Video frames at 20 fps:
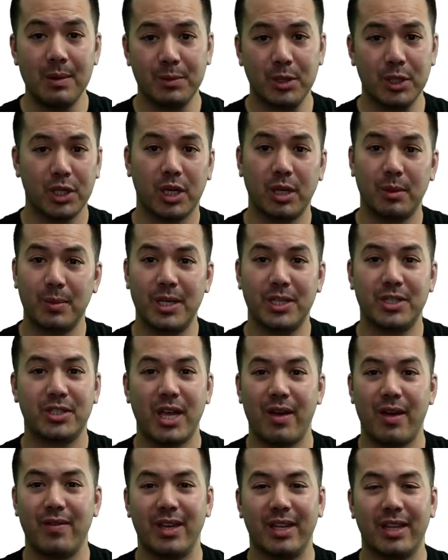just going to be
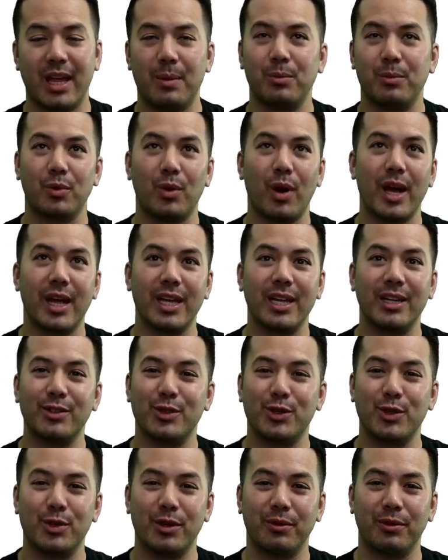saving them right
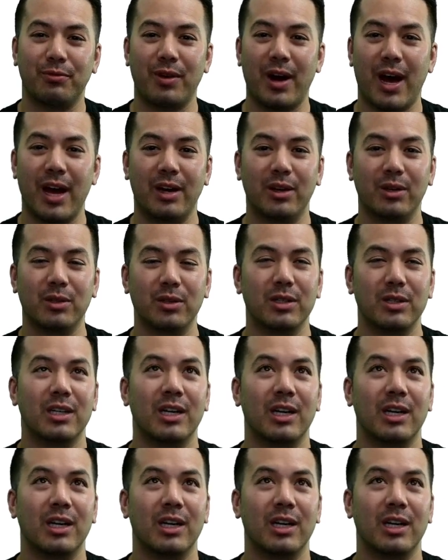into the file,